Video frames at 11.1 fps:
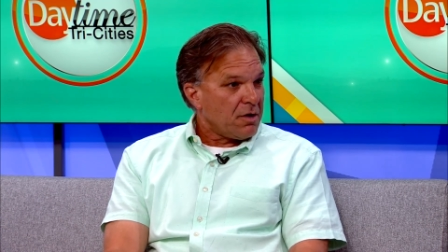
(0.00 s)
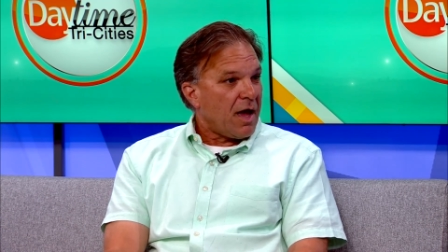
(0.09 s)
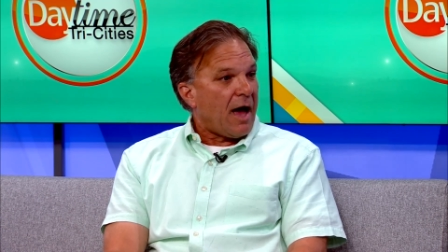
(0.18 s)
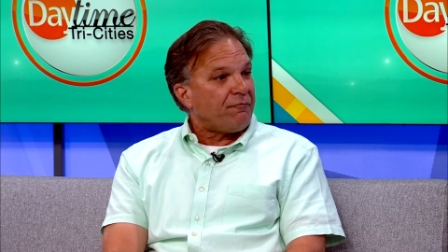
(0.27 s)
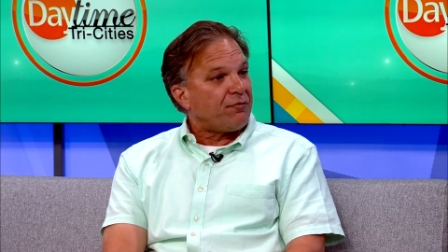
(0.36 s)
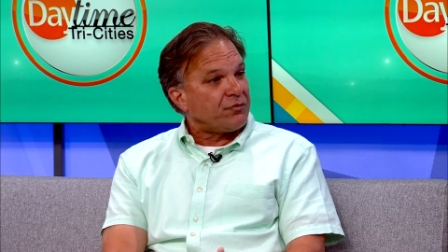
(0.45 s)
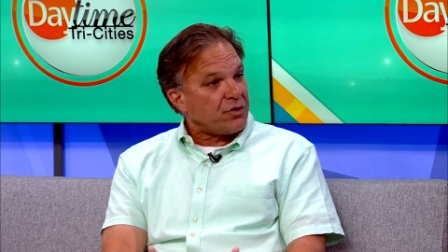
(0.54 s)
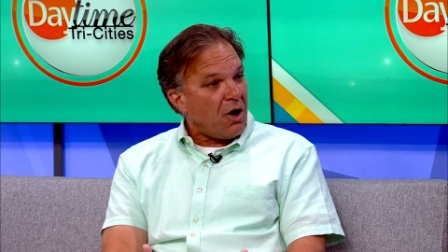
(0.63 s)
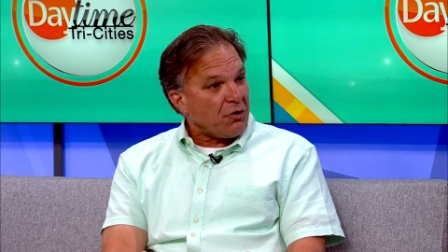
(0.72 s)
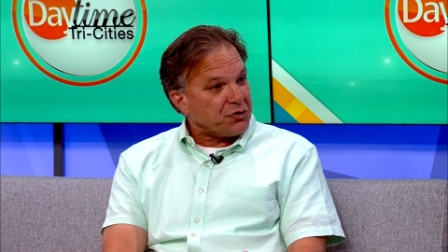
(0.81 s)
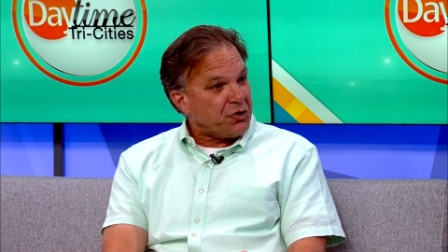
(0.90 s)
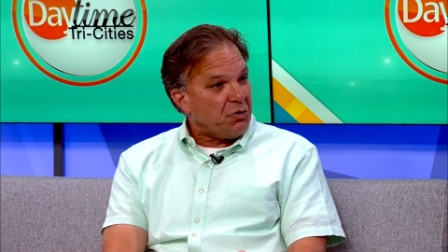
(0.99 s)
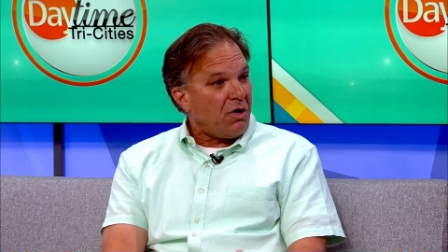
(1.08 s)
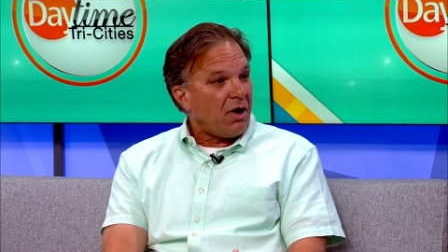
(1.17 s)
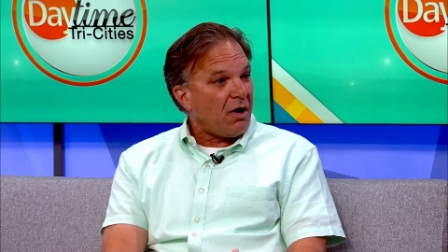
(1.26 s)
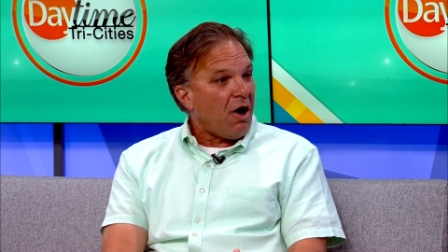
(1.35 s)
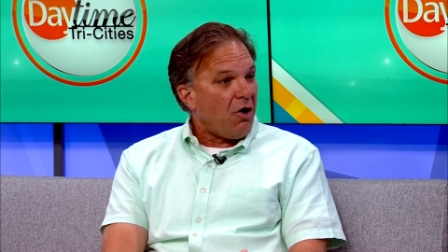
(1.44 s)
I've talked to
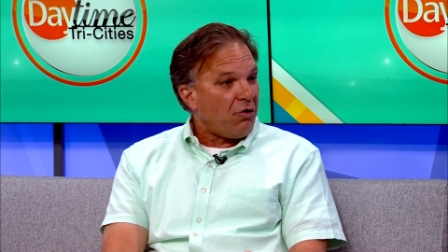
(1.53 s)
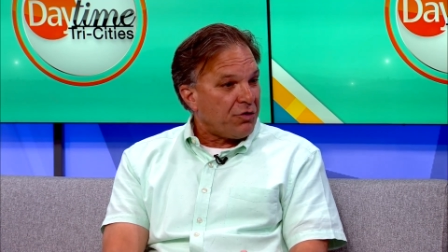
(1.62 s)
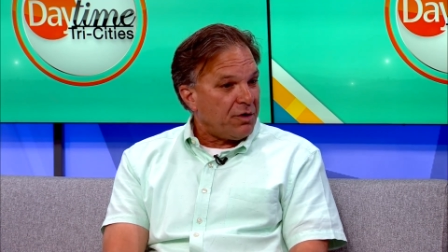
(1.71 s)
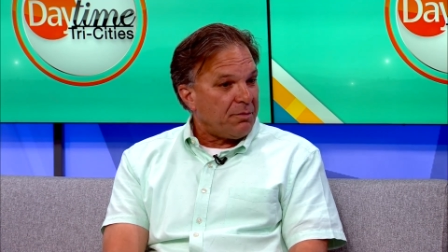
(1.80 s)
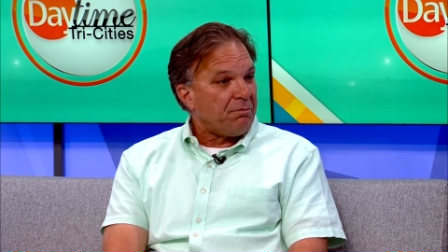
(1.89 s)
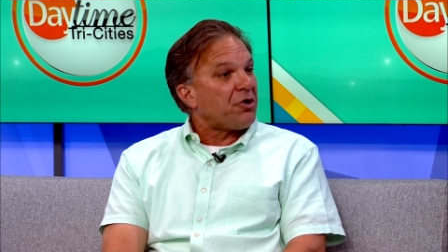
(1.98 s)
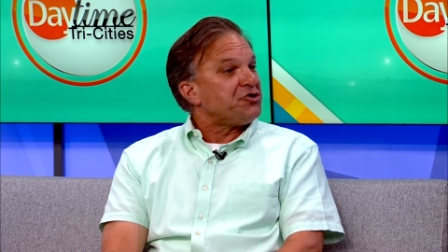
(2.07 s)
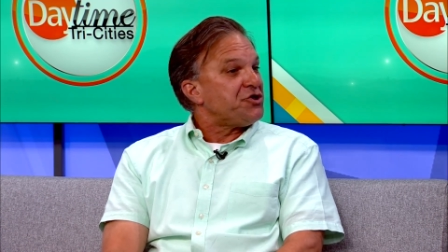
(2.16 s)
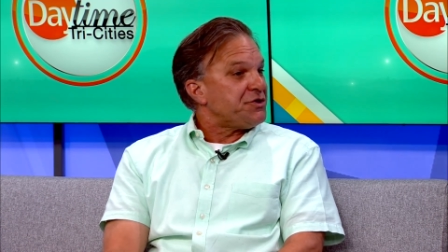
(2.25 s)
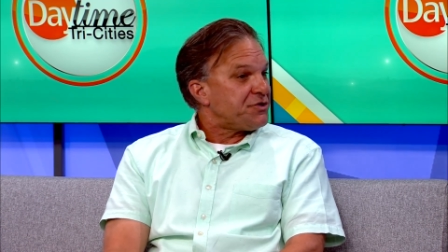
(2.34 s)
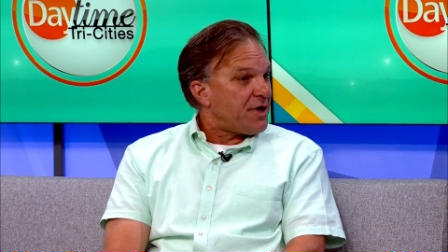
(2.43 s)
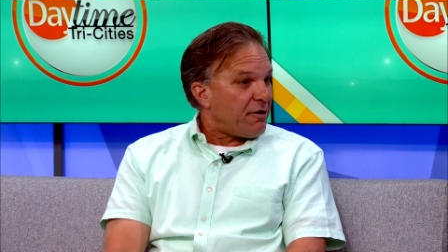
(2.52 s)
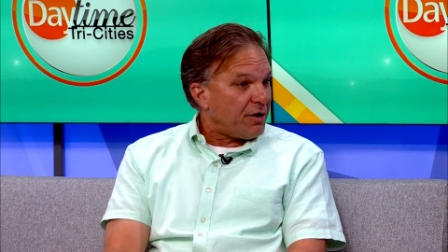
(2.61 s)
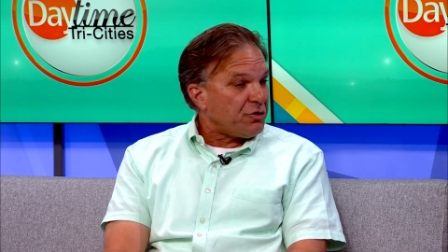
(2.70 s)
uh, all the merchants there,